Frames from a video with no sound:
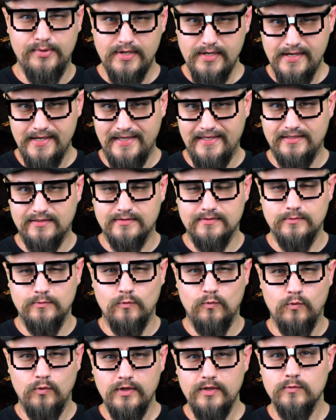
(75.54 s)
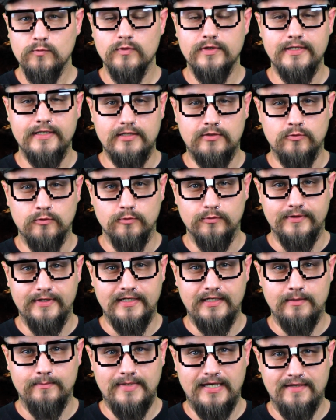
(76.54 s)
But one really cool
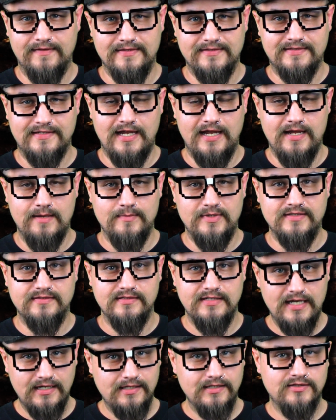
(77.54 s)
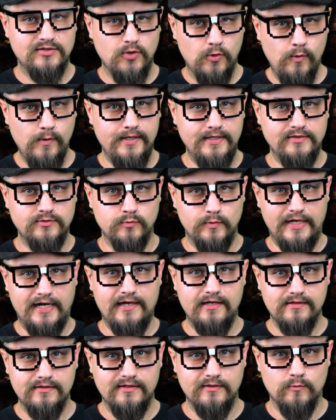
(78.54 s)
thing about this game is NECA Toys
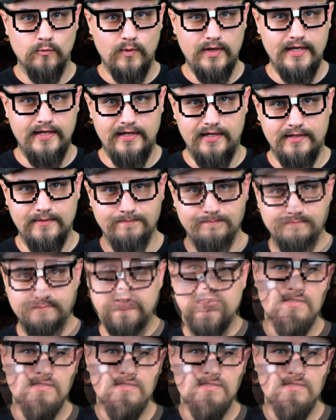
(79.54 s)
went out of their way